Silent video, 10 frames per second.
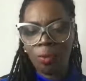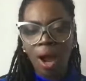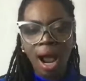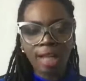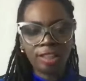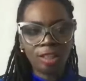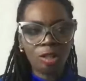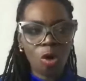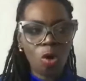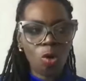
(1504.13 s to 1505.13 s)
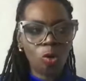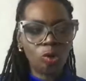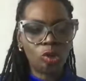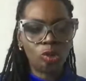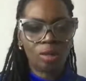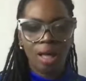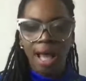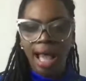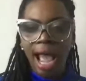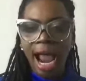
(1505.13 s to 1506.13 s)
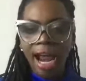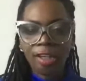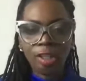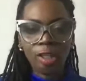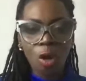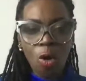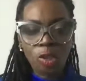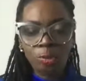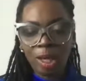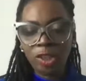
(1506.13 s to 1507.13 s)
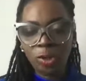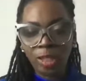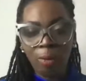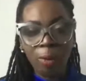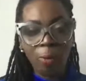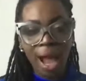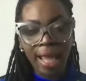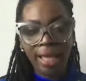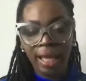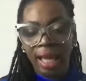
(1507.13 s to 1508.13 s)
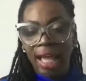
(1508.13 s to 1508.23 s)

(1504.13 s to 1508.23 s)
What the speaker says: to wash the clothes, iron the clothes, make sure they were white.